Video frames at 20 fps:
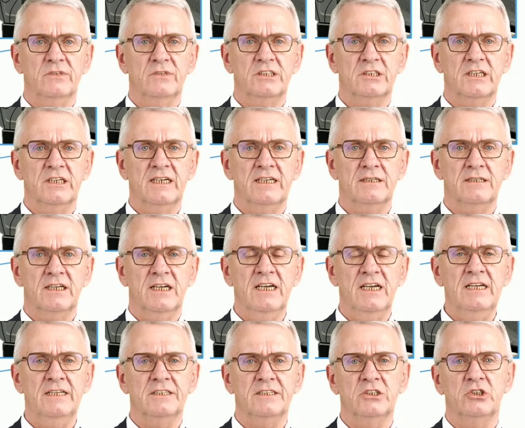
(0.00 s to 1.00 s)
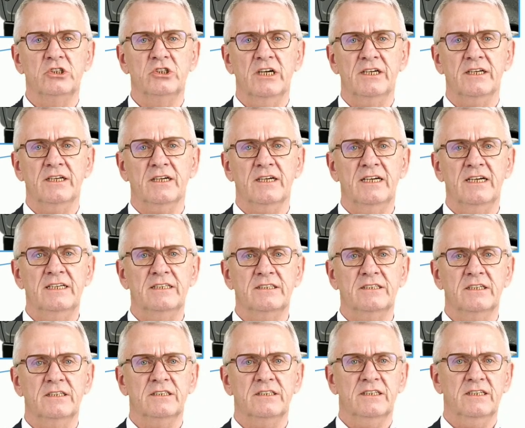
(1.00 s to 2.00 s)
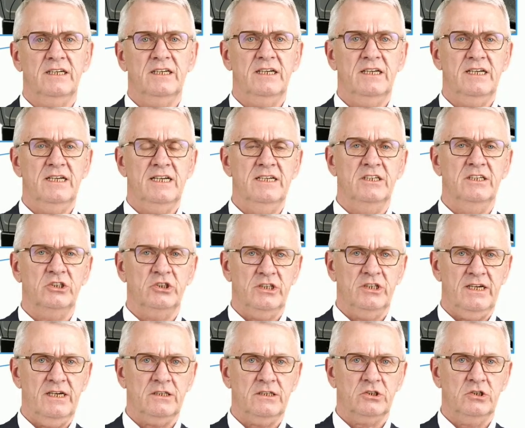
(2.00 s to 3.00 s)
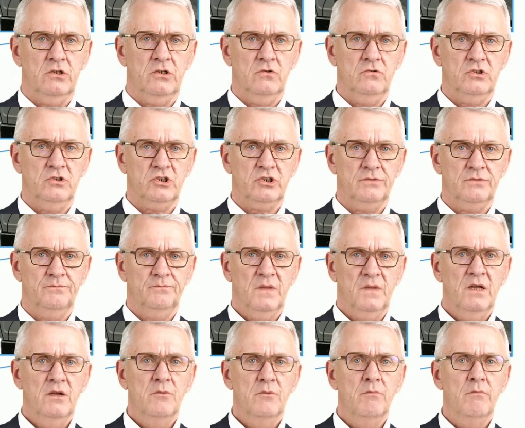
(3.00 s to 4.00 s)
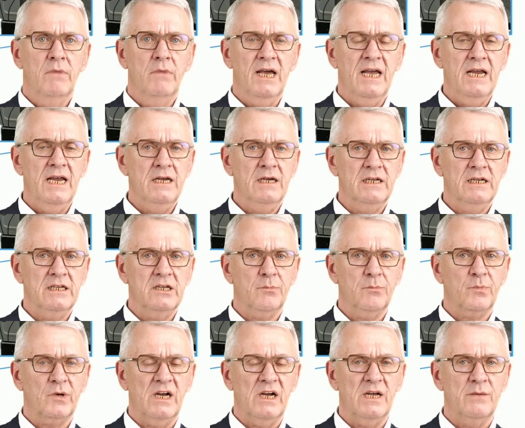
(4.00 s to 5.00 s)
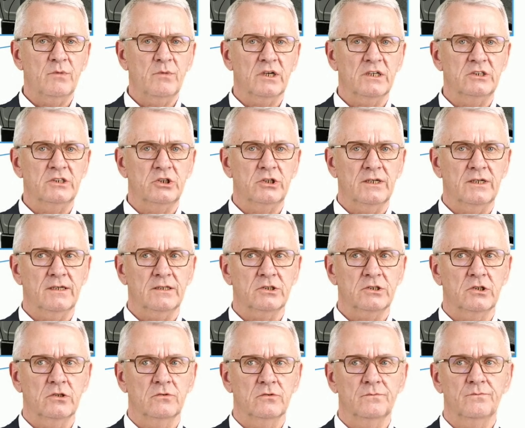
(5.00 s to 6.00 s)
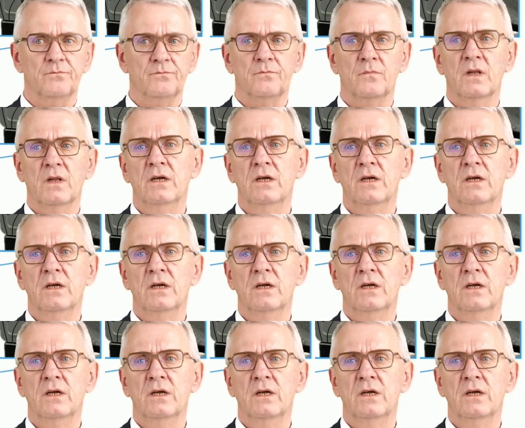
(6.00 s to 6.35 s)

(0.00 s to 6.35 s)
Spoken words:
We said heat is generated in the shear zones, mainly the primary shear zone.